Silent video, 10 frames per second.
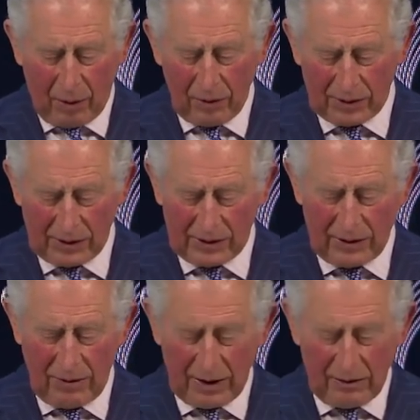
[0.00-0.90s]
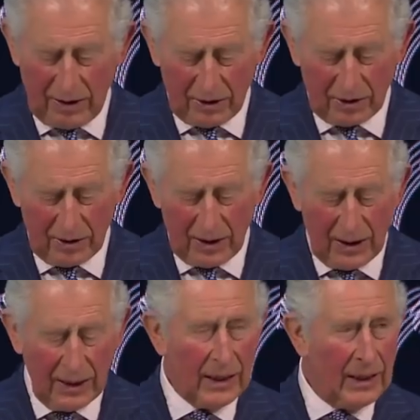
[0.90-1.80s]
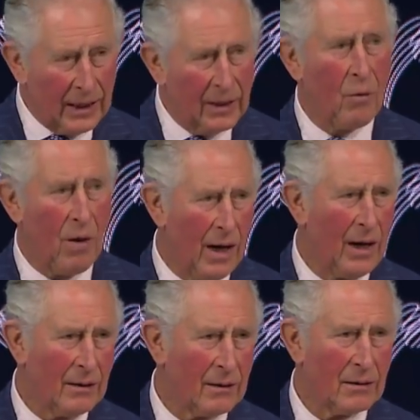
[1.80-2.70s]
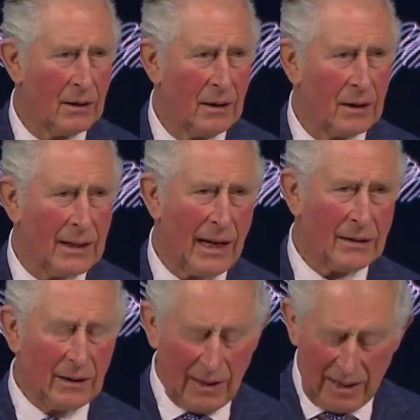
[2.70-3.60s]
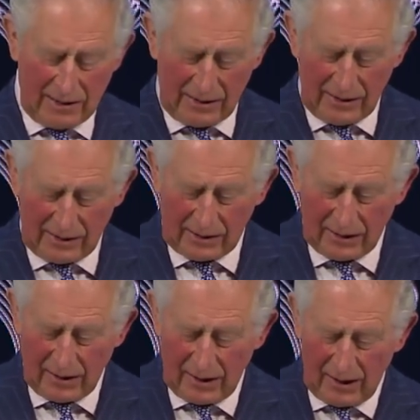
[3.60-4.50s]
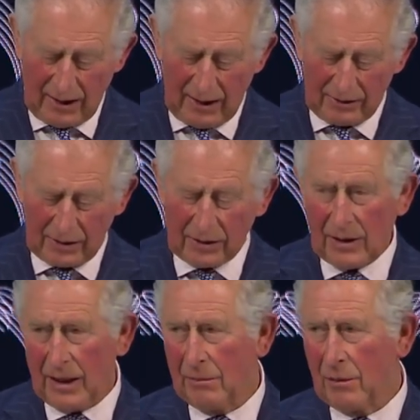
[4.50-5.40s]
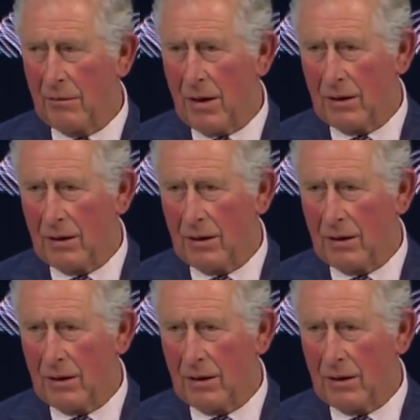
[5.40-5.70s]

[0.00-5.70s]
policies and regulation in a way that catalyzes uh, sustainable